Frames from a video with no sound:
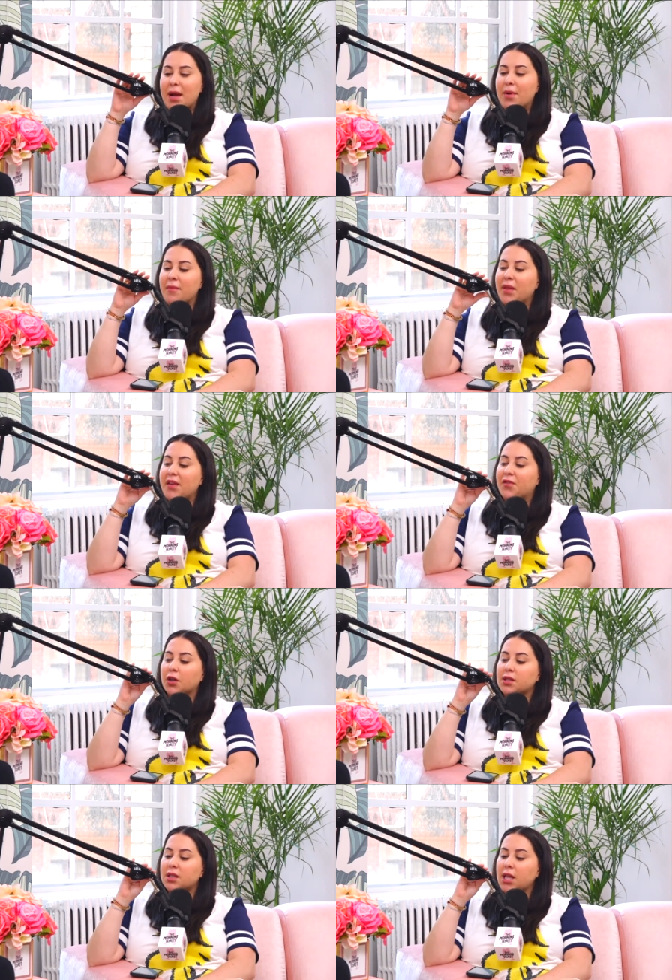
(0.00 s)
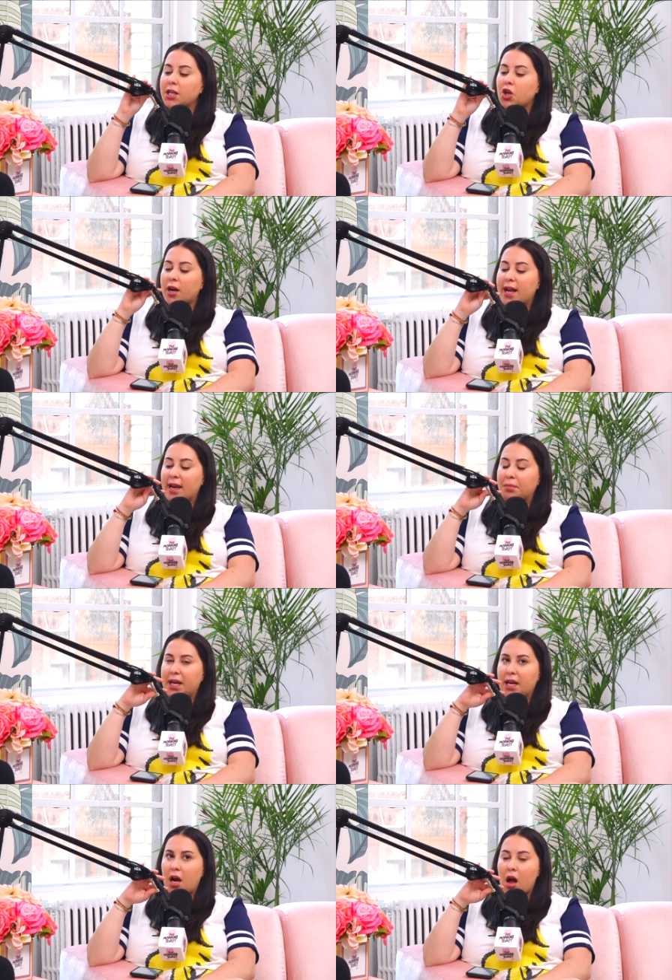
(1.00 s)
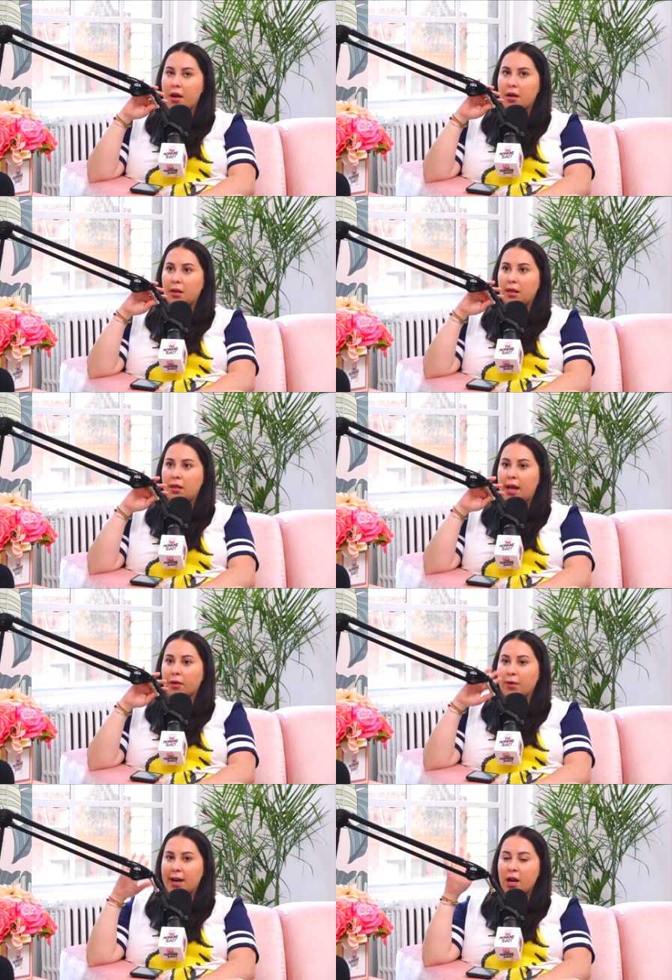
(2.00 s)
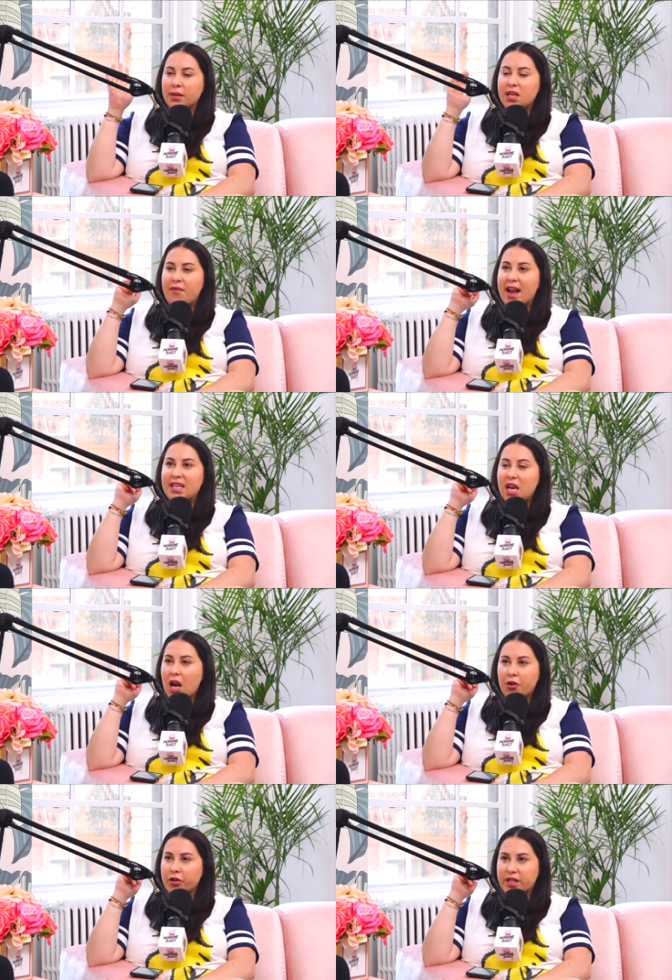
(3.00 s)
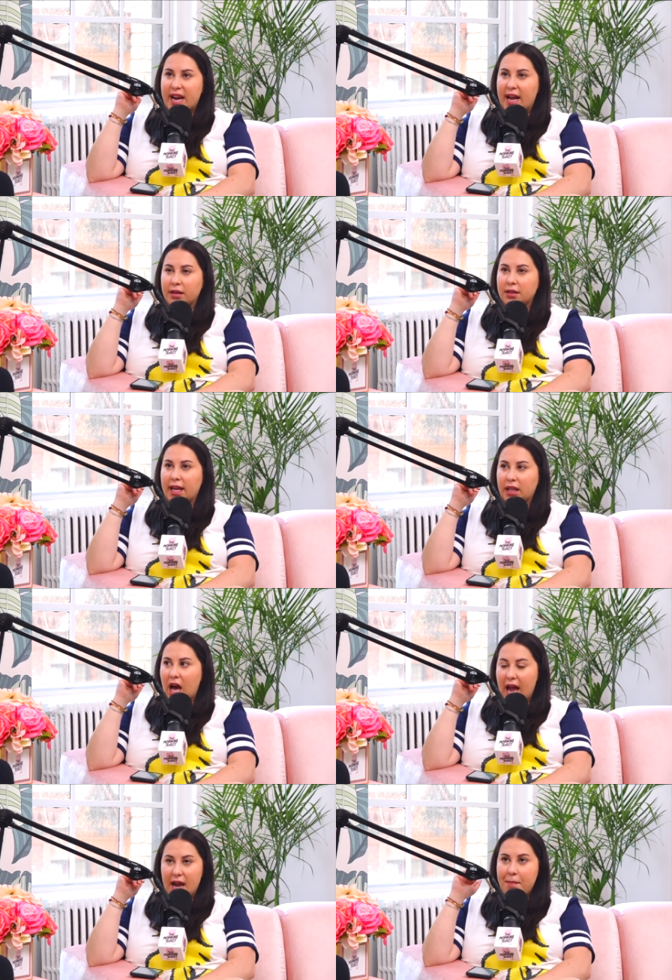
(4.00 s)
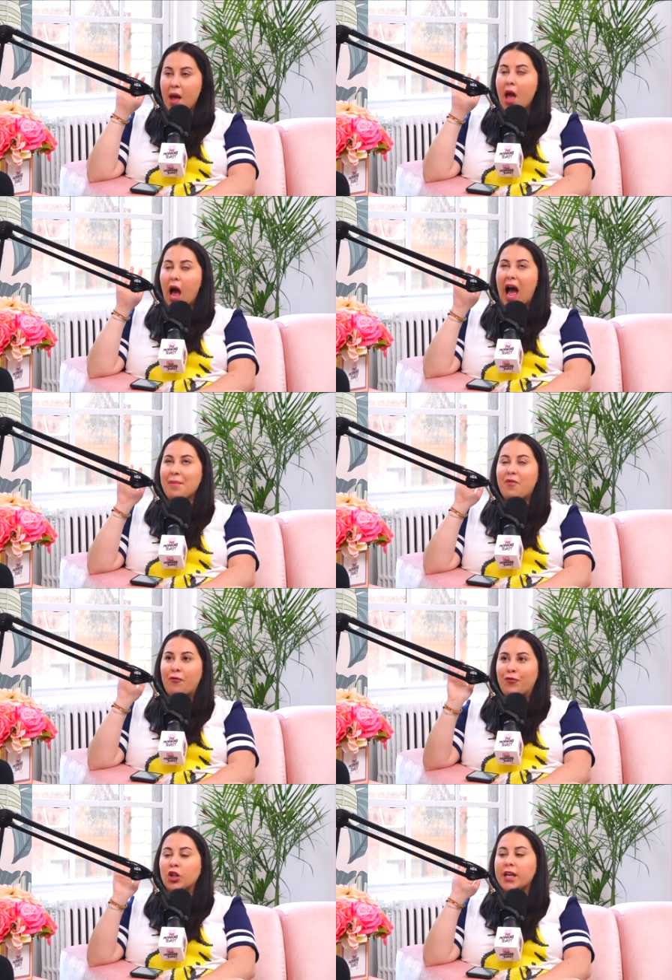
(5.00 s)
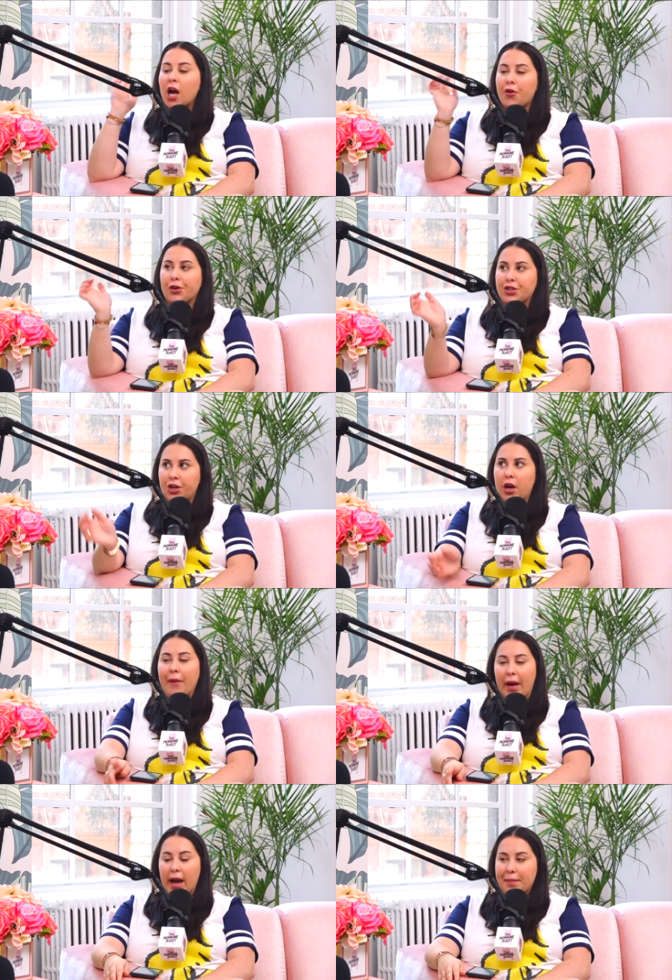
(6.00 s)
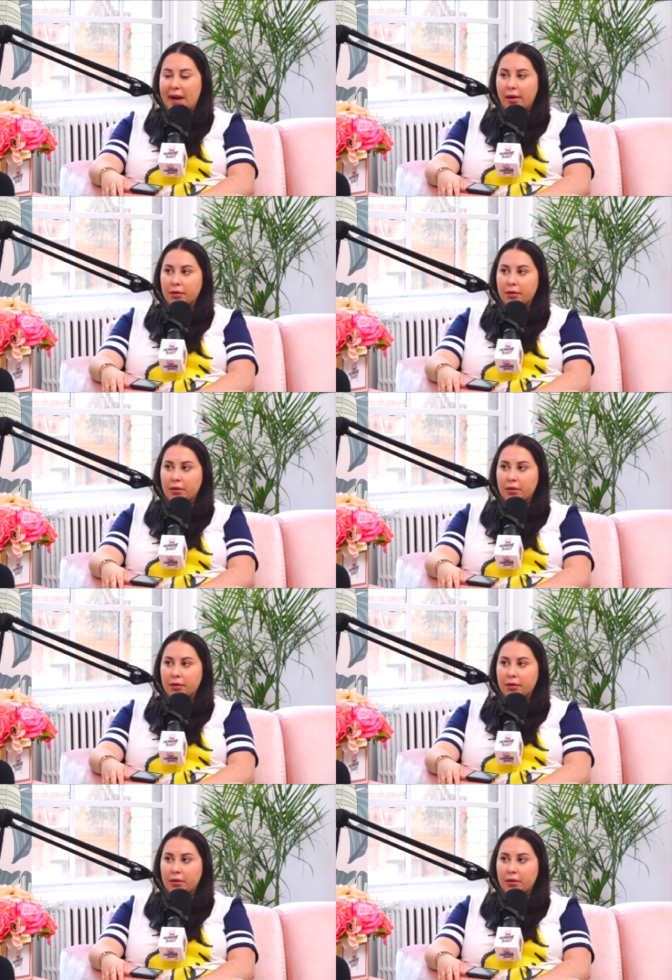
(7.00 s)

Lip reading: When they first like started getting played on like radio and stuff, I did not understand like the hype. I'm fully understood on the hype now.